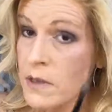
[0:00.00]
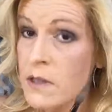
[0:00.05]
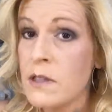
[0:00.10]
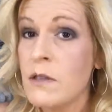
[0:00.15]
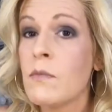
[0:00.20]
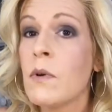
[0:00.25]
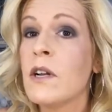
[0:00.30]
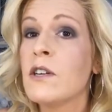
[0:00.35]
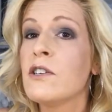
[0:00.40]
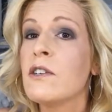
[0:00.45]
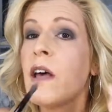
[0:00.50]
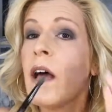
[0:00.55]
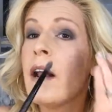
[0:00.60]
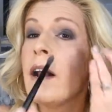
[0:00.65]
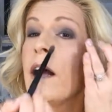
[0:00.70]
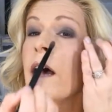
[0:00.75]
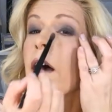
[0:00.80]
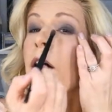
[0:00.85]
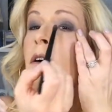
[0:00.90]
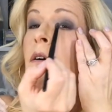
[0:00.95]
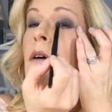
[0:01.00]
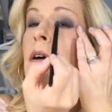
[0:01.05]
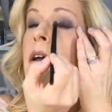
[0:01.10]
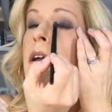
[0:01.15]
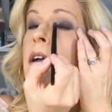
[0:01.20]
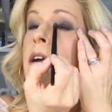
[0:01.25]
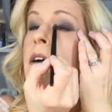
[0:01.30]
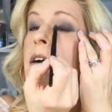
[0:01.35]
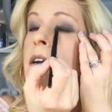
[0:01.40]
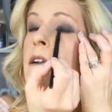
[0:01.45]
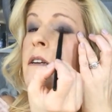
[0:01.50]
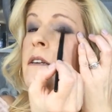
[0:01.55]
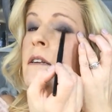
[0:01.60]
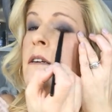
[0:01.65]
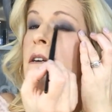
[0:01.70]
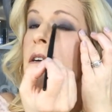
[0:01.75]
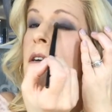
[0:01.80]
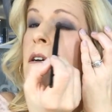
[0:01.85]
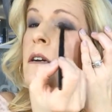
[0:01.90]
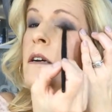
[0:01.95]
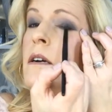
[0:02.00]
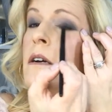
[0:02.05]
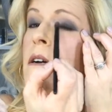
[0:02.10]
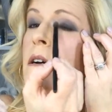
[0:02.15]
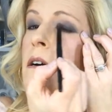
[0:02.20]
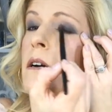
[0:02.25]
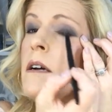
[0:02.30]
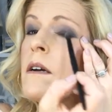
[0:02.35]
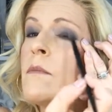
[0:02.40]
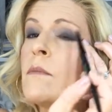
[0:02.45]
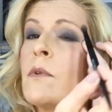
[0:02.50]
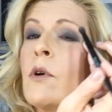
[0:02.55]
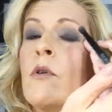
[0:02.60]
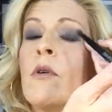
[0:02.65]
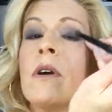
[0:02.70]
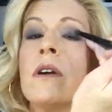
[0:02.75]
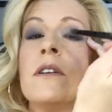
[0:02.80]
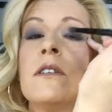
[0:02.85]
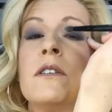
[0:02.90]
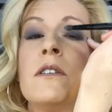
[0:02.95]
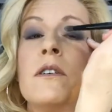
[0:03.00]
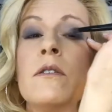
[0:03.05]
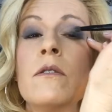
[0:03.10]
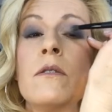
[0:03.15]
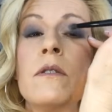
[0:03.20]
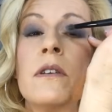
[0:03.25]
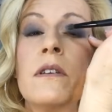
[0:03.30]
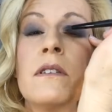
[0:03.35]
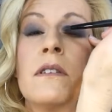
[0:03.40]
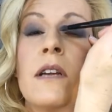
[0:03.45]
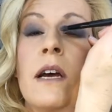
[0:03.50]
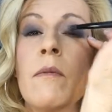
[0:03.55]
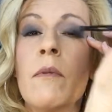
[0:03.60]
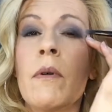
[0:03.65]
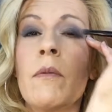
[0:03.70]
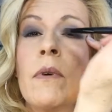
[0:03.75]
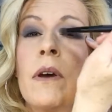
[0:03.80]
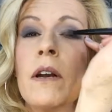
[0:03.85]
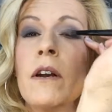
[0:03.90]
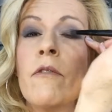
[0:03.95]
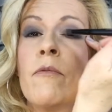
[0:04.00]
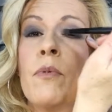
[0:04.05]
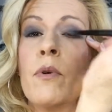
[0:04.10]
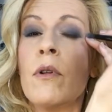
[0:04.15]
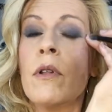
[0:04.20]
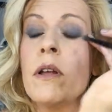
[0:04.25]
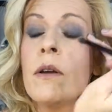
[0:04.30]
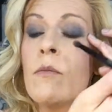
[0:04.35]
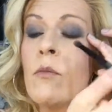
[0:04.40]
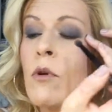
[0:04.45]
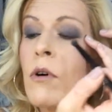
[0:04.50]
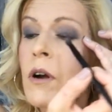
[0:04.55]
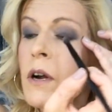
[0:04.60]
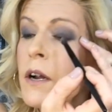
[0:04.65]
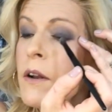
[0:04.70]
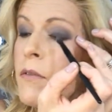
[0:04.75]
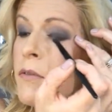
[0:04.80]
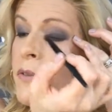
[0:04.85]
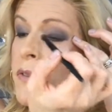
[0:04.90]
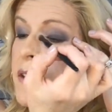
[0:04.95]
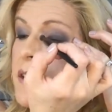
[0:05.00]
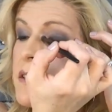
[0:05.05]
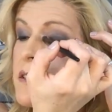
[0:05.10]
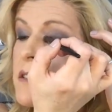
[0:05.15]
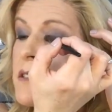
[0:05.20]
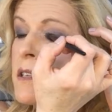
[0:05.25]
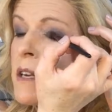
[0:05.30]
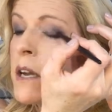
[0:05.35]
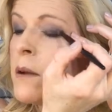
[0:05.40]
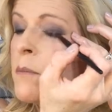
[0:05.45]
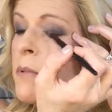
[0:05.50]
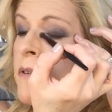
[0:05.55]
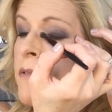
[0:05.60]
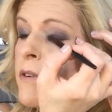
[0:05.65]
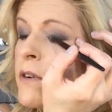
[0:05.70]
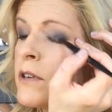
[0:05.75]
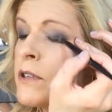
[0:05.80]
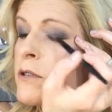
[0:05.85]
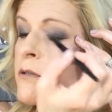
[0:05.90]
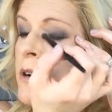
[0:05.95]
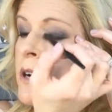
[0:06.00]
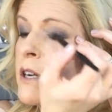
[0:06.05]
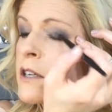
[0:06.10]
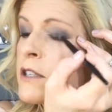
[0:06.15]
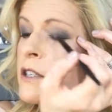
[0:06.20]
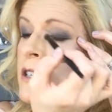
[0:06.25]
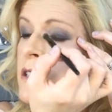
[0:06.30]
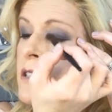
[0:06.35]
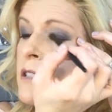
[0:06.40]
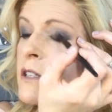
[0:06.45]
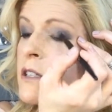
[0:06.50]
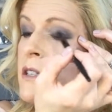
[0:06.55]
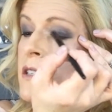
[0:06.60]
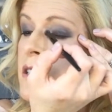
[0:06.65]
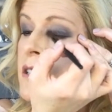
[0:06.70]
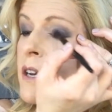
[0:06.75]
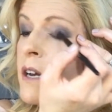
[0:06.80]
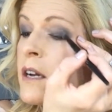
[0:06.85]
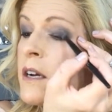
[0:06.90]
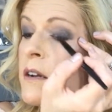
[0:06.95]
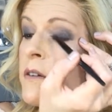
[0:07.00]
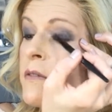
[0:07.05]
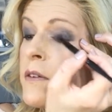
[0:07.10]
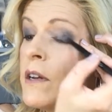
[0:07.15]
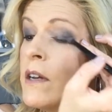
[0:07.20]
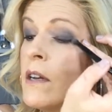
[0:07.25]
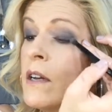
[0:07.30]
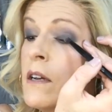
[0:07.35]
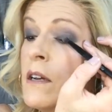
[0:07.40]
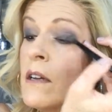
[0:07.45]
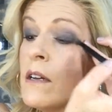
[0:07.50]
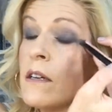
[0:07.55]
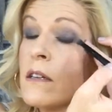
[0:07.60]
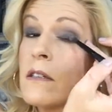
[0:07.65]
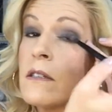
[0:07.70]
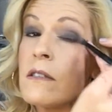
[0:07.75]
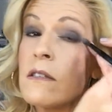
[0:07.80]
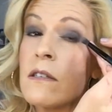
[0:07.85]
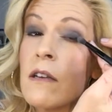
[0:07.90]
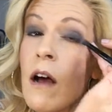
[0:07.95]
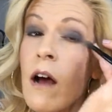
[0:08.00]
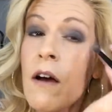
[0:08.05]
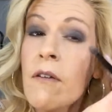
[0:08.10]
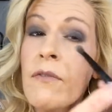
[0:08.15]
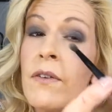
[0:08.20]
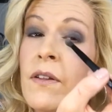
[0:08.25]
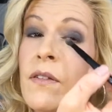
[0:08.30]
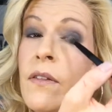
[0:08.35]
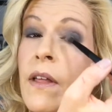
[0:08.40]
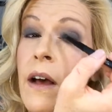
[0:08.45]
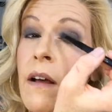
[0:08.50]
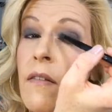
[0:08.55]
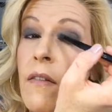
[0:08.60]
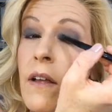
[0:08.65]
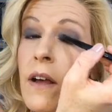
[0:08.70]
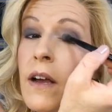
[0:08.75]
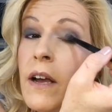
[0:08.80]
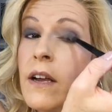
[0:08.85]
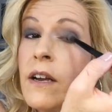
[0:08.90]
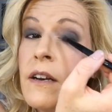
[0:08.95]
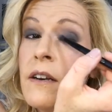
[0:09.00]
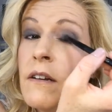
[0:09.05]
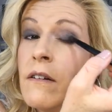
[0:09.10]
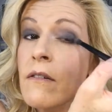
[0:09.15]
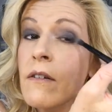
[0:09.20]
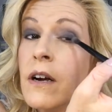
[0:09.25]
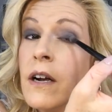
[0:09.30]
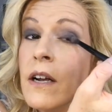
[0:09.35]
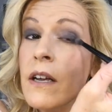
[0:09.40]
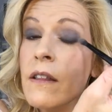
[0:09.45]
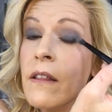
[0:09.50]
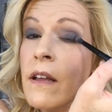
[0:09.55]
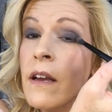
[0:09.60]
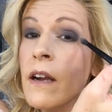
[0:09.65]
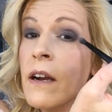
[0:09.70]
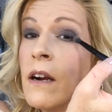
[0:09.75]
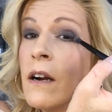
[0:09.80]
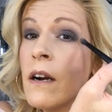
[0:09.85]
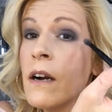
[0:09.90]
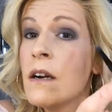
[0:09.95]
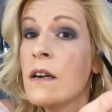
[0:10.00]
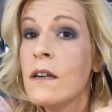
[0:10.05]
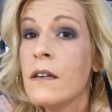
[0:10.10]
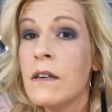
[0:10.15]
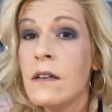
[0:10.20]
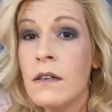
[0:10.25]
smudge that out. And I'm going to, this time I'm kind of pulling more in this type of a direction just to kind of soften that line right there.